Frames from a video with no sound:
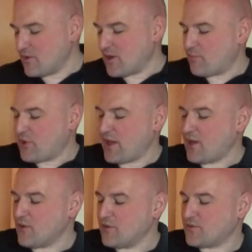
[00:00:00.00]
A
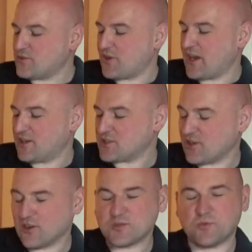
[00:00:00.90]
pair of trainer socks,